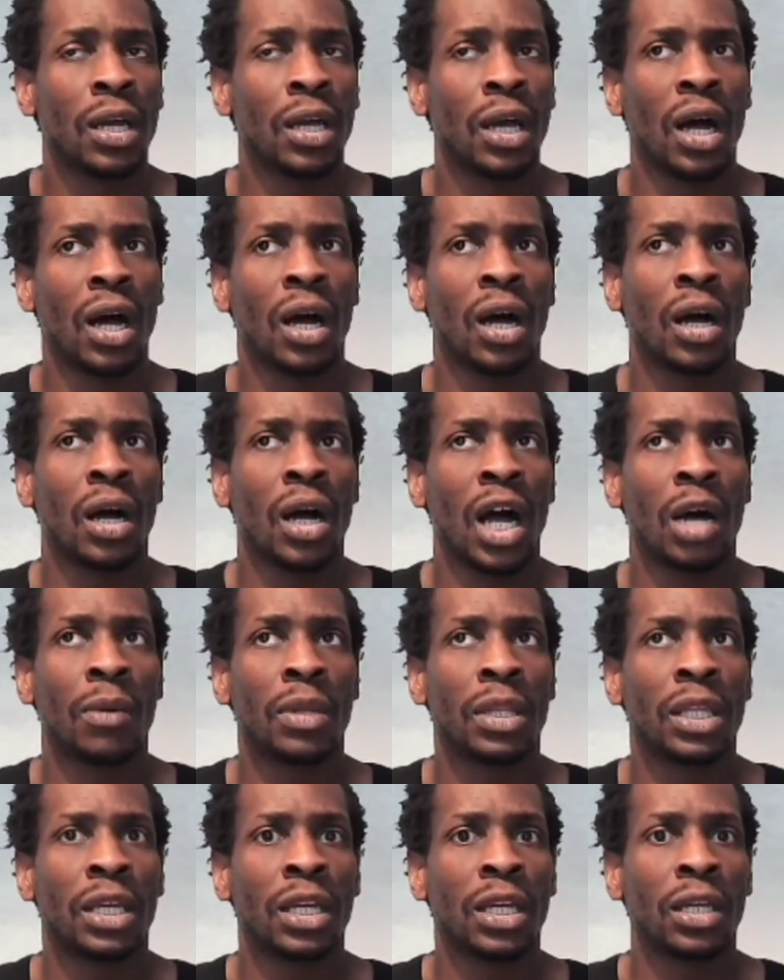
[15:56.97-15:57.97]
I would
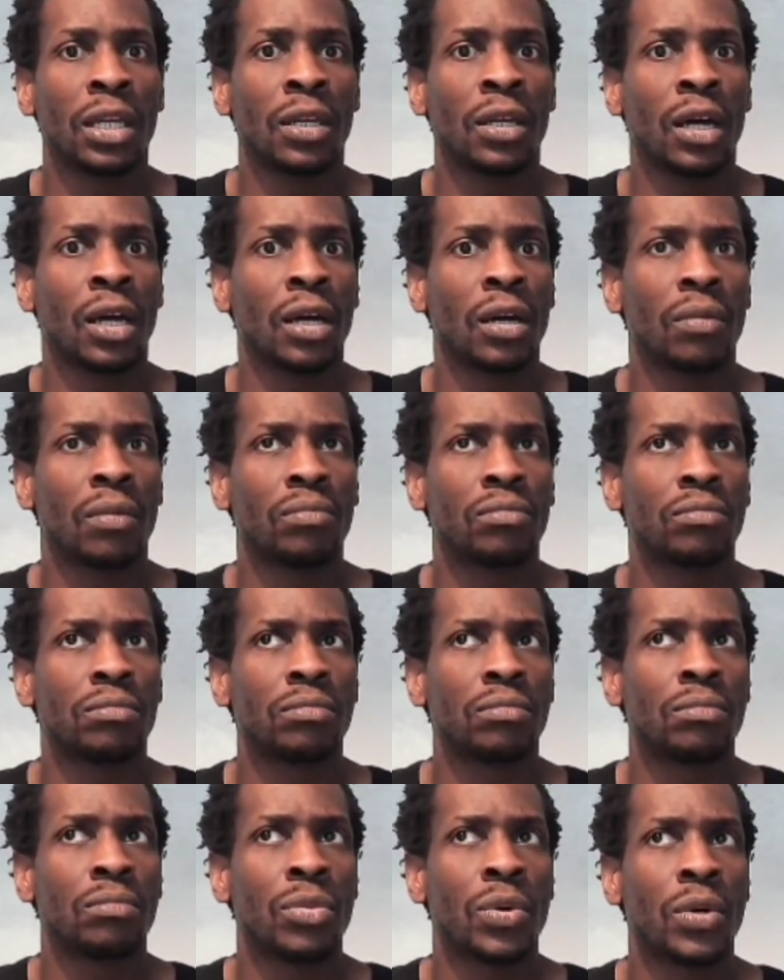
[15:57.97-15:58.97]
lean
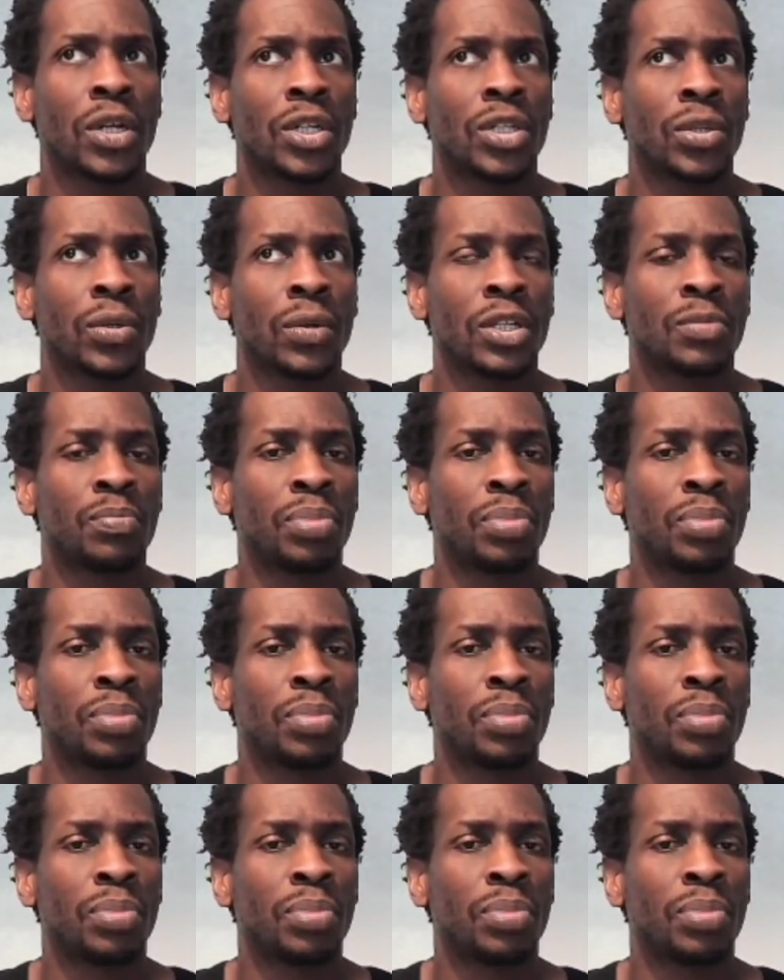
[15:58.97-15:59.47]
more towards